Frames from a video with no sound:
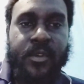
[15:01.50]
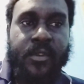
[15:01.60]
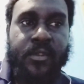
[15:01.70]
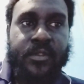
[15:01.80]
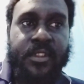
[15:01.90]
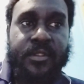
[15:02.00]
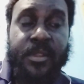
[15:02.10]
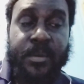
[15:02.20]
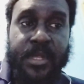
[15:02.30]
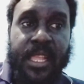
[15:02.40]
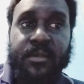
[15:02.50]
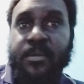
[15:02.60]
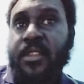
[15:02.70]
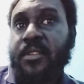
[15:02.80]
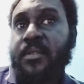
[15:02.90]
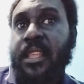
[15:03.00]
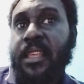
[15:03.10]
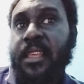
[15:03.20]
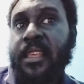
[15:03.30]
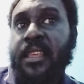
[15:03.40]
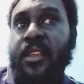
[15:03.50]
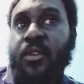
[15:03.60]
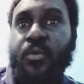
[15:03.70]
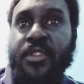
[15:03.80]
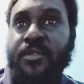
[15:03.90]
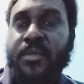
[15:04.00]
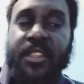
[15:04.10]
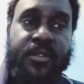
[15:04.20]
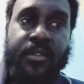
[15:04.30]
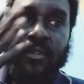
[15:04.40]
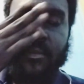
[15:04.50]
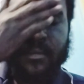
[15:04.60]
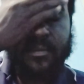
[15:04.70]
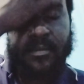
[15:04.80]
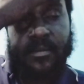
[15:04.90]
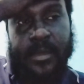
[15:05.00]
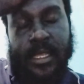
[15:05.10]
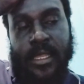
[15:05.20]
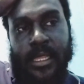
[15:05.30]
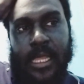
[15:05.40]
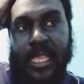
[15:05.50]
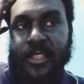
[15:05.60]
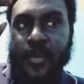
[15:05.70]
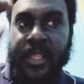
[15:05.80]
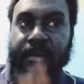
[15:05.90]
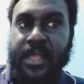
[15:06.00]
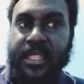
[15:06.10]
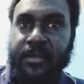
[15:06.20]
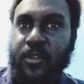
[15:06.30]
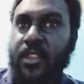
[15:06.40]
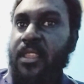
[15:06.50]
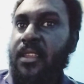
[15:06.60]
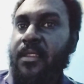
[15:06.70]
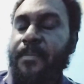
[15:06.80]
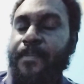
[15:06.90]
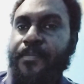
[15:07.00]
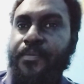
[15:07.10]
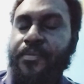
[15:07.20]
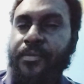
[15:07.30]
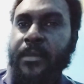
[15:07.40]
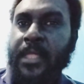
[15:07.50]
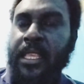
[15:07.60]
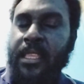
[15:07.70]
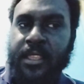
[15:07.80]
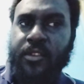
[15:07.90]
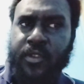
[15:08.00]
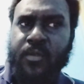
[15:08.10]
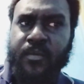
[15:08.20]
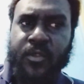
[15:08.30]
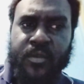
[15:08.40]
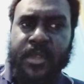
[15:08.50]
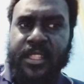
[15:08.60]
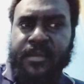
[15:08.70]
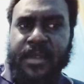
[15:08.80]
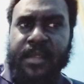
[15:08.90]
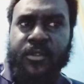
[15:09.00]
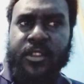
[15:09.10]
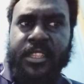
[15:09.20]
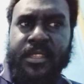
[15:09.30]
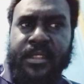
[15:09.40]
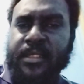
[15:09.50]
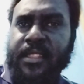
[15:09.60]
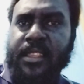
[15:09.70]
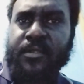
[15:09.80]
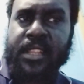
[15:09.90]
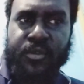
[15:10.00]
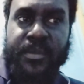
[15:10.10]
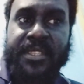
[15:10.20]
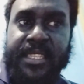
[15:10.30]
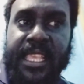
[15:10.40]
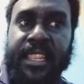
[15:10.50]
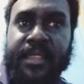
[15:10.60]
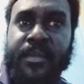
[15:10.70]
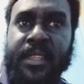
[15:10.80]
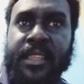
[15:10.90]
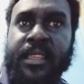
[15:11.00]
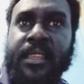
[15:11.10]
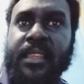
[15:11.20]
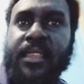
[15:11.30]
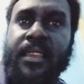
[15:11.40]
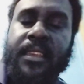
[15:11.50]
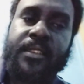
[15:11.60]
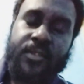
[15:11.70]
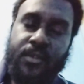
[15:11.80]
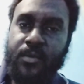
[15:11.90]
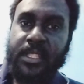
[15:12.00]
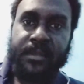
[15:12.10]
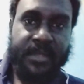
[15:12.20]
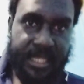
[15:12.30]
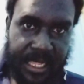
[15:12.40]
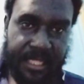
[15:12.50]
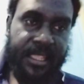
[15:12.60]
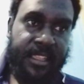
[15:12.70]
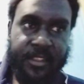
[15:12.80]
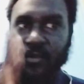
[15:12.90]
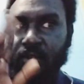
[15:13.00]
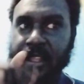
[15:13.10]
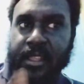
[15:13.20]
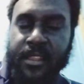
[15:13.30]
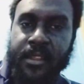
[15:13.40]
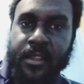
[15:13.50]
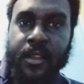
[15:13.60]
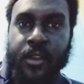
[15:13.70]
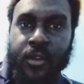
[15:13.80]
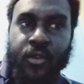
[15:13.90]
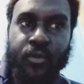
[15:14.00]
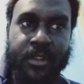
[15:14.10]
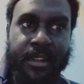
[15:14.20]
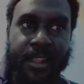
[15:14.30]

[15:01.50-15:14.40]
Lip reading: own YouTube channel beliau na which me no experiment tim lo hiya. You come comment tim kam lo this down na you miss killing. Yeah, so on tim this na thank you. One